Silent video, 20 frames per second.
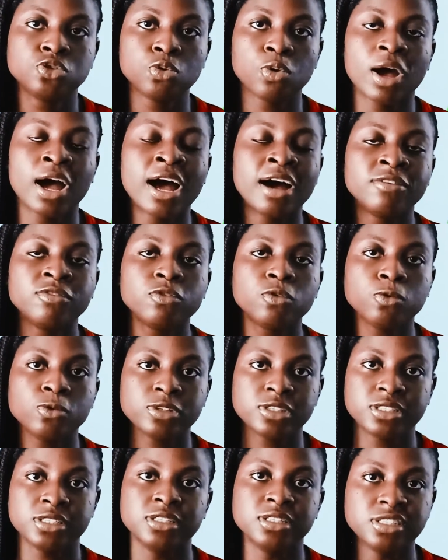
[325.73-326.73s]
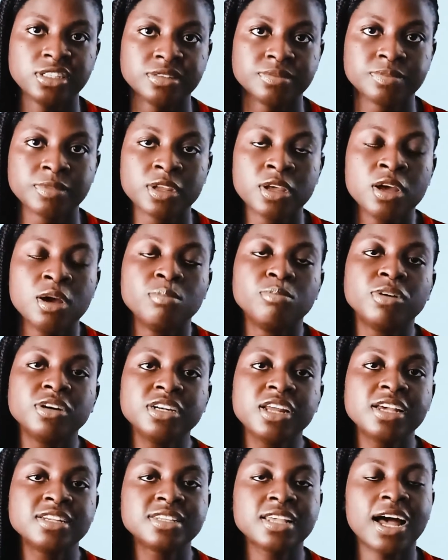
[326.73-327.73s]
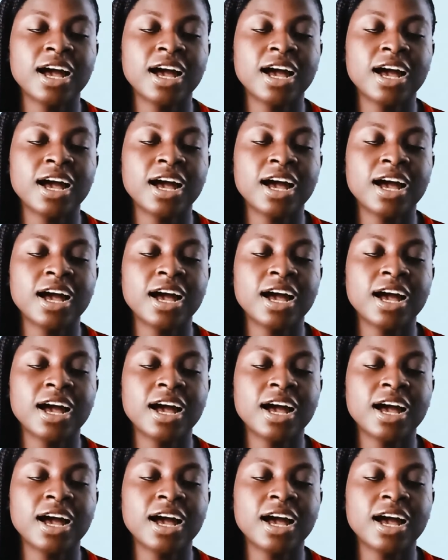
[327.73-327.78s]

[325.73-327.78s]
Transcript: to have OCD, but there's